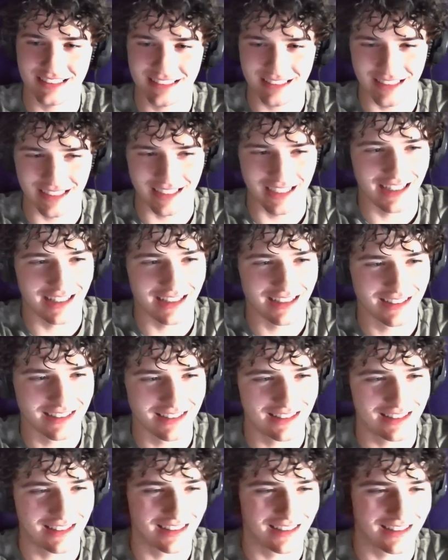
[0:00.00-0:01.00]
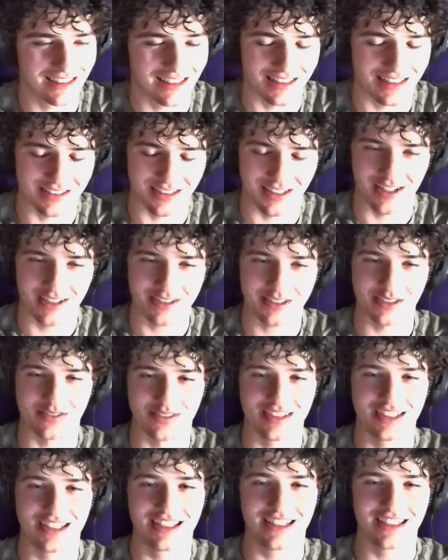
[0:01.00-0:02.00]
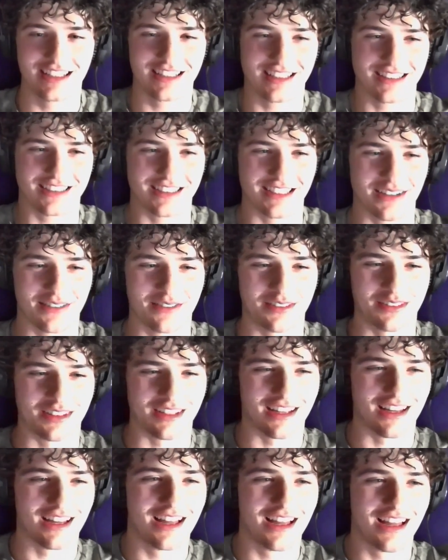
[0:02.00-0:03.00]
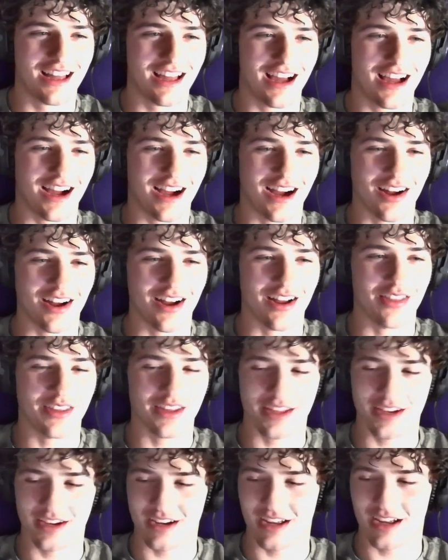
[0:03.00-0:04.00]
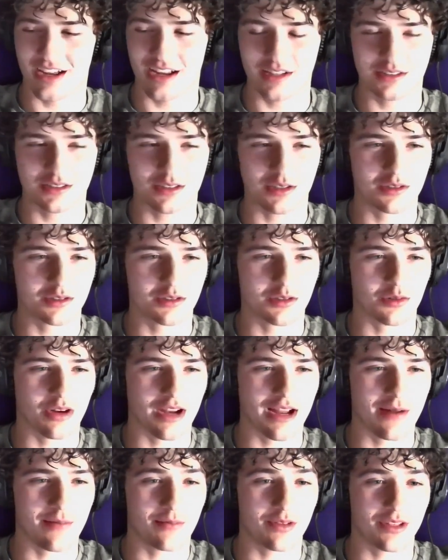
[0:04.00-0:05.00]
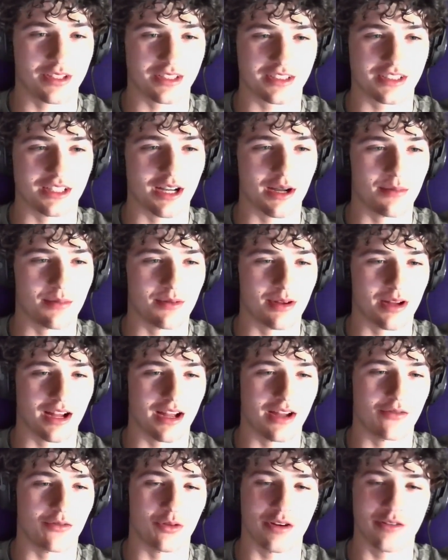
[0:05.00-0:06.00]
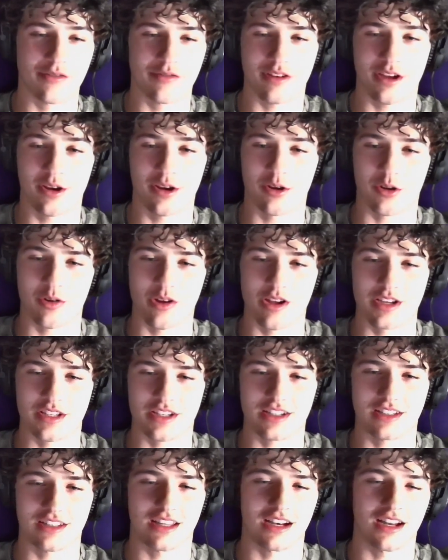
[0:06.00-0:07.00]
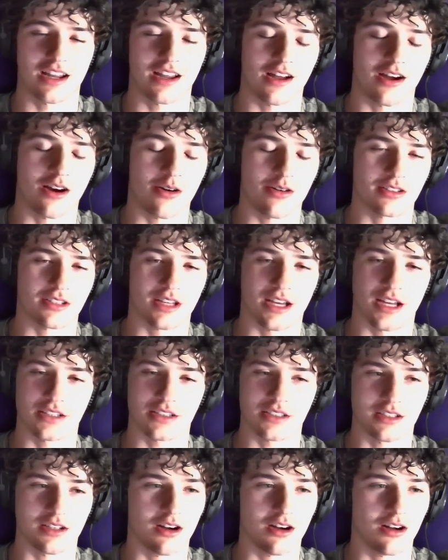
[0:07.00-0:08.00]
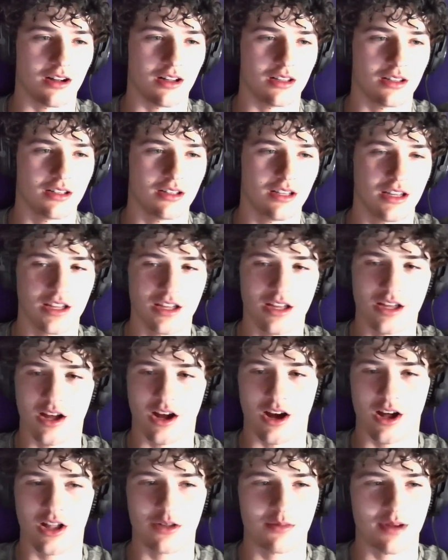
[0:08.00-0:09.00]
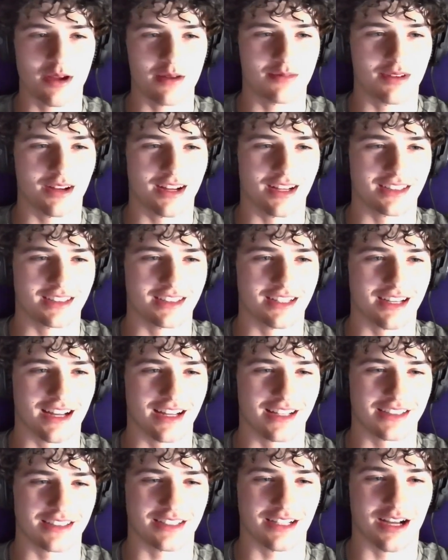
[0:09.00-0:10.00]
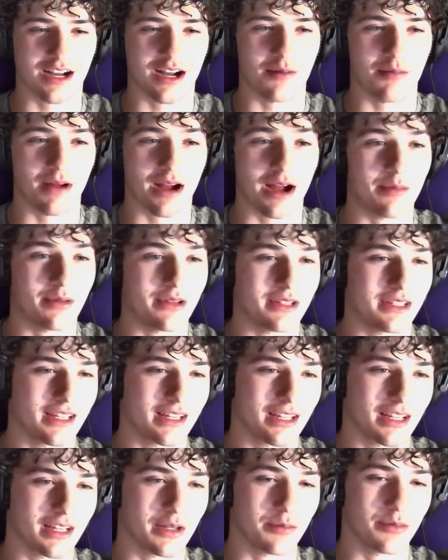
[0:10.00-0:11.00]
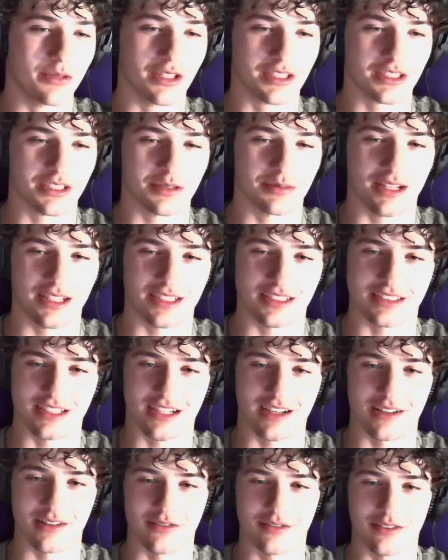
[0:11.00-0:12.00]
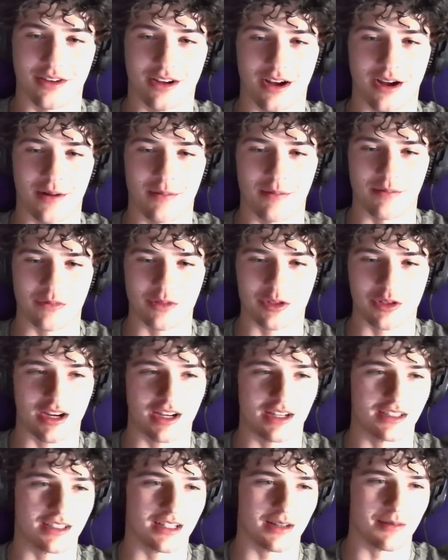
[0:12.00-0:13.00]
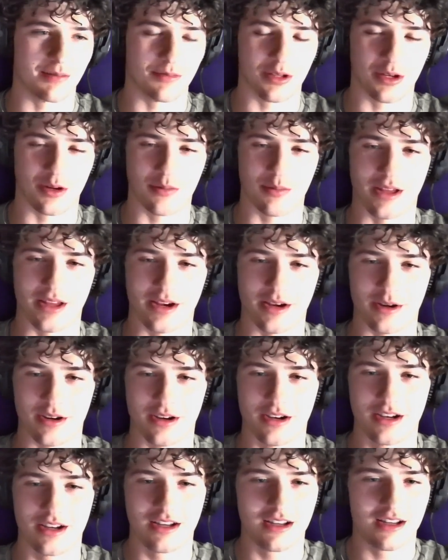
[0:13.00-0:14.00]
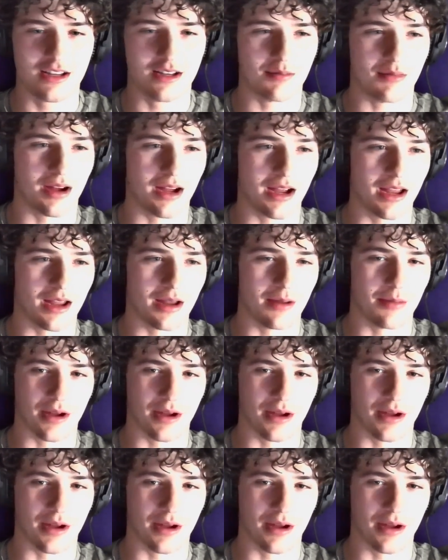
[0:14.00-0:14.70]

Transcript: Yeah, that's awesome. Definitely. And then to wrap this up, I have one final question that I always ask in all of my podcasts. I've been getting into books myself, trying to better my